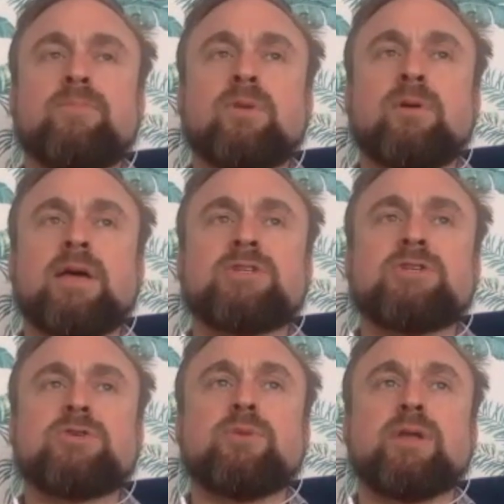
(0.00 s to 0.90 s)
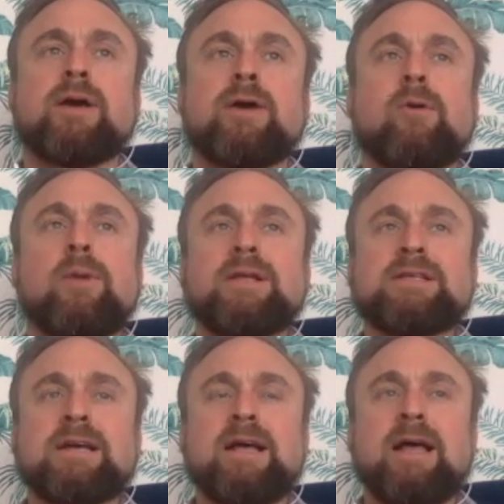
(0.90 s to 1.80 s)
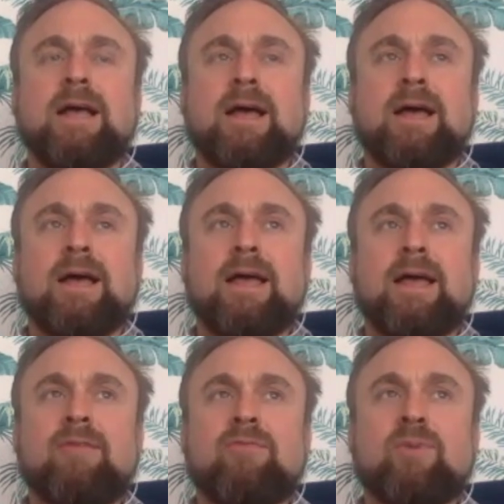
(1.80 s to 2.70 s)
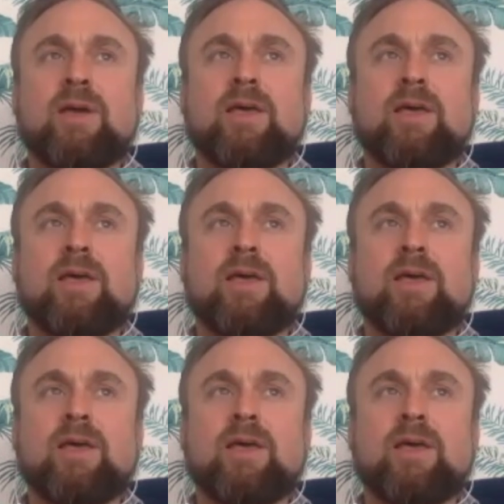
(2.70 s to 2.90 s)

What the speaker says: want to get too political, but it's if